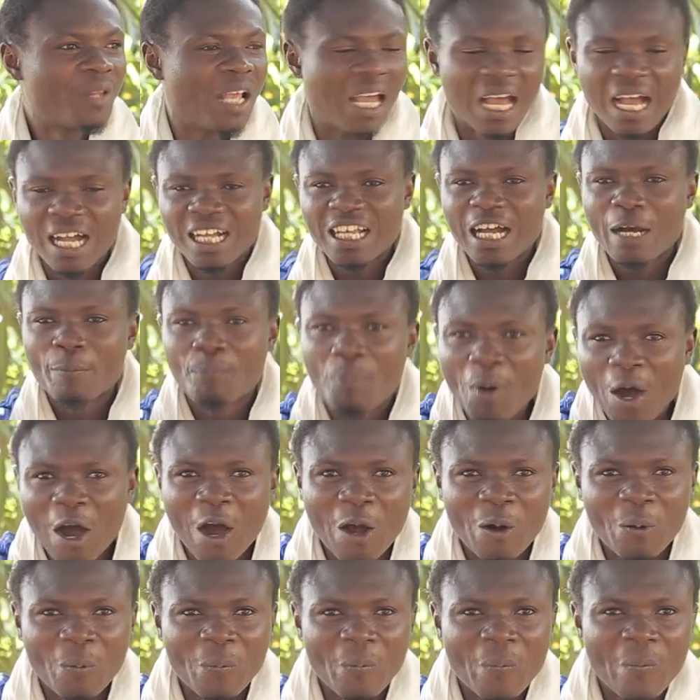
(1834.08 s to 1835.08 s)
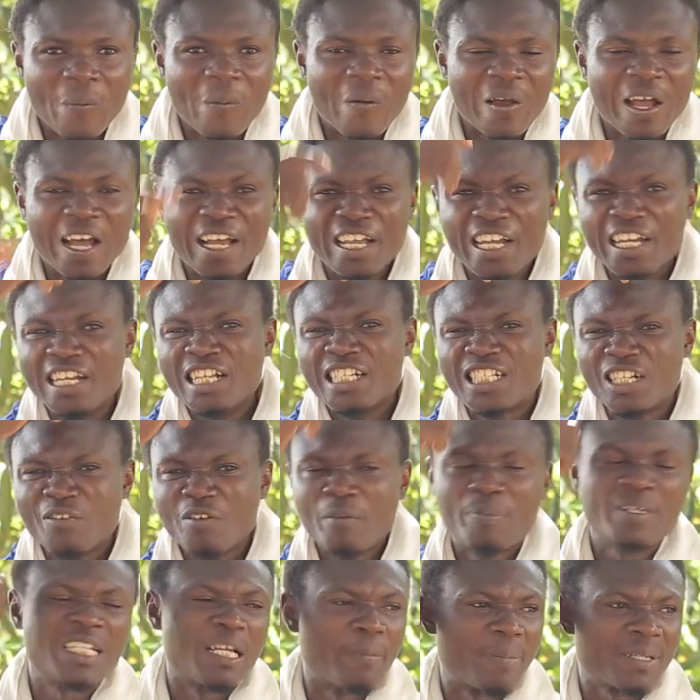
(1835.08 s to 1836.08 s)
Anka Paul eyi ni
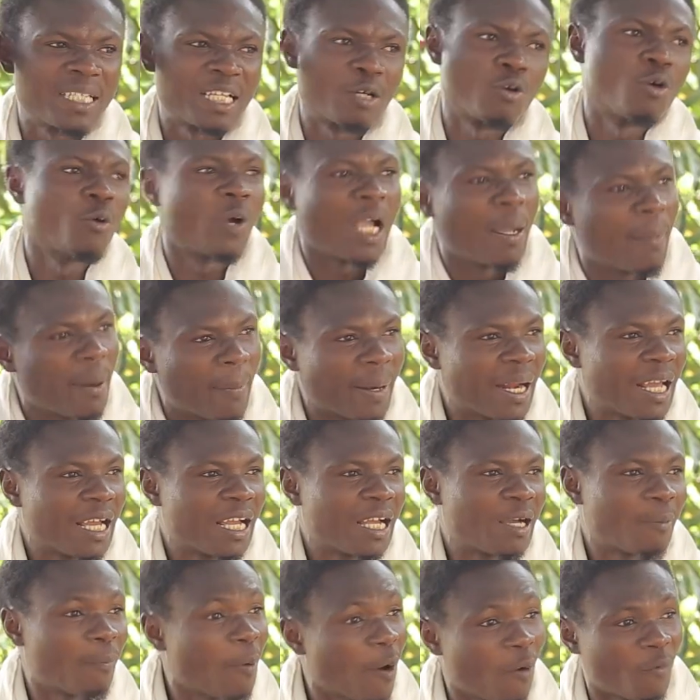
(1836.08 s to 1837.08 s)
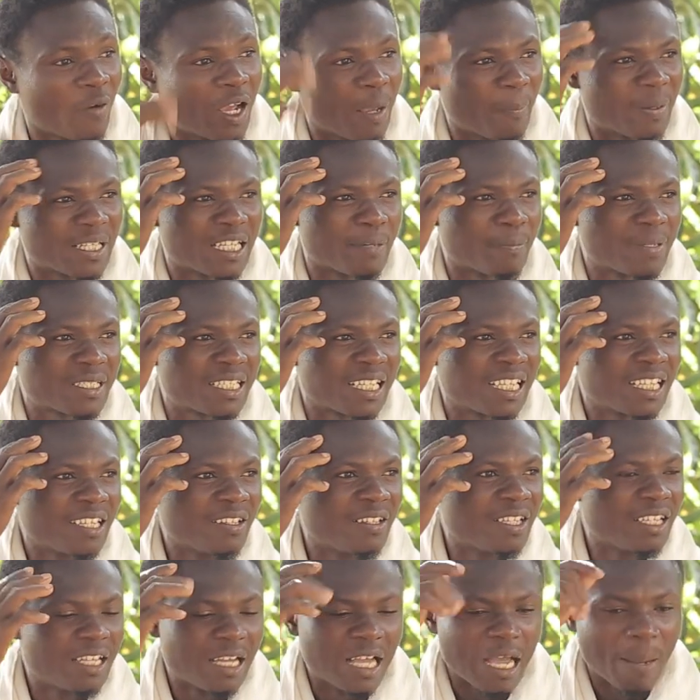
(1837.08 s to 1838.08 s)
three person person kona kwa yamamre. Paul wo ye person person.
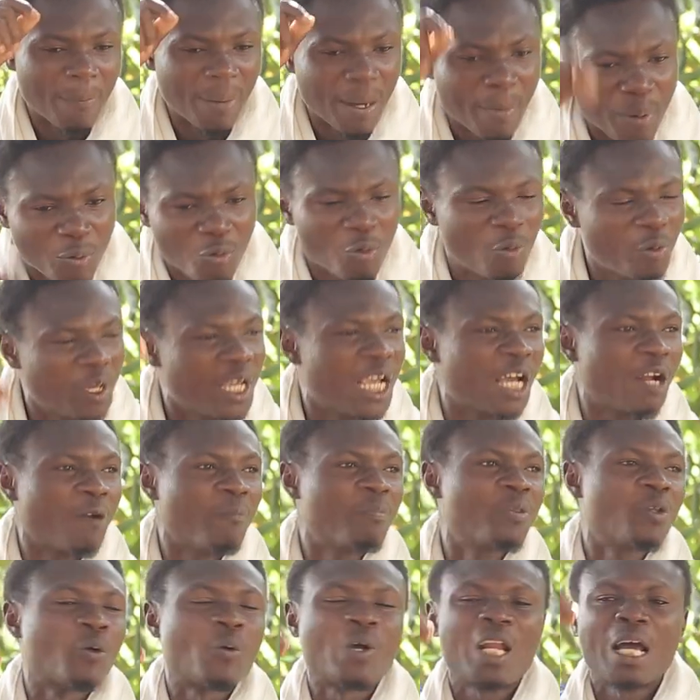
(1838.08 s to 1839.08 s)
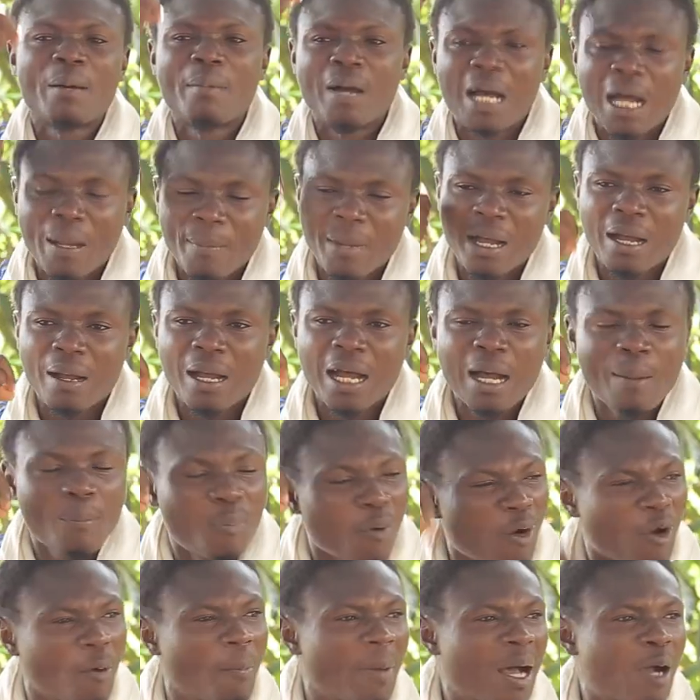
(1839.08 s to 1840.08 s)
E be bidu ye no wo da
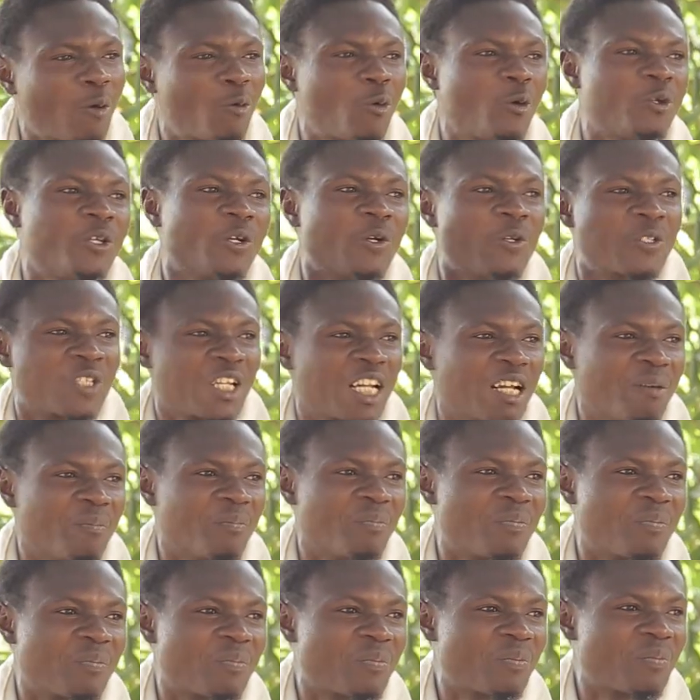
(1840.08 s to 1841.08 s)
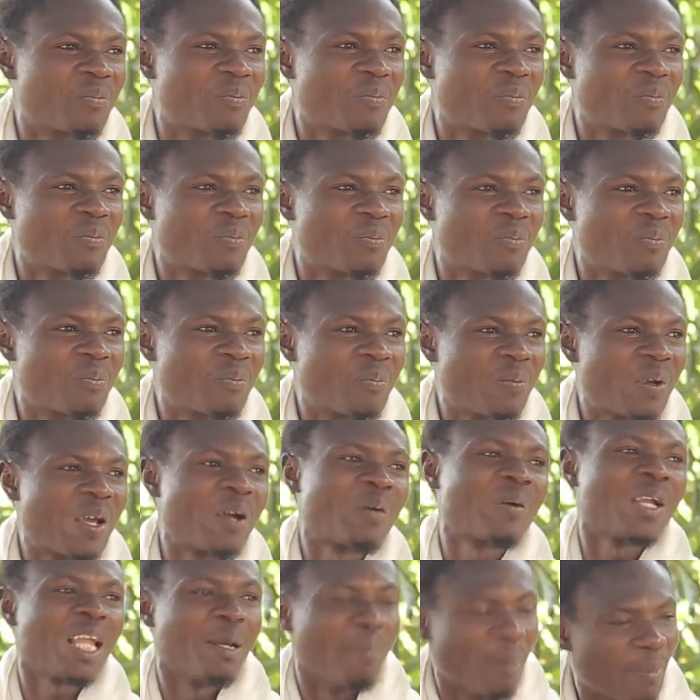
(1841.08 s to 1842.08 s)
abro no ma ko Jerusalem.
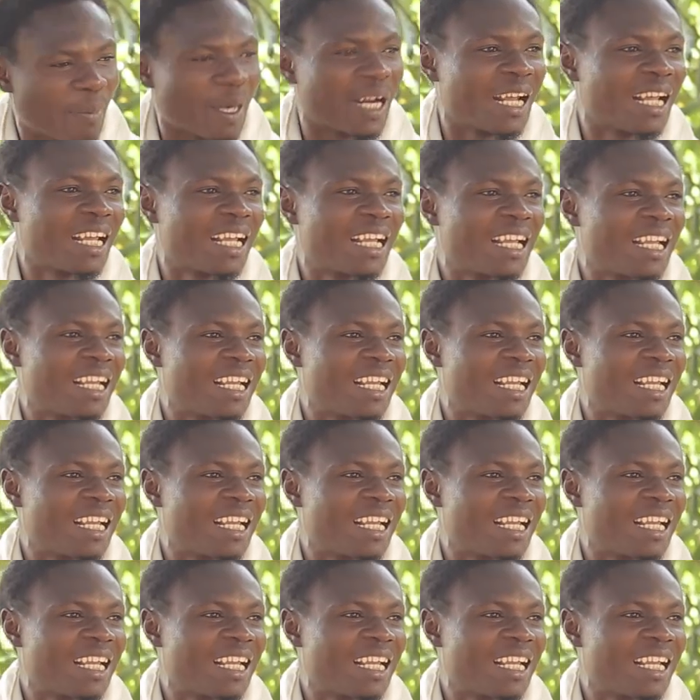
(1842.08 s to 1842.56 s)
E kwa yamamre.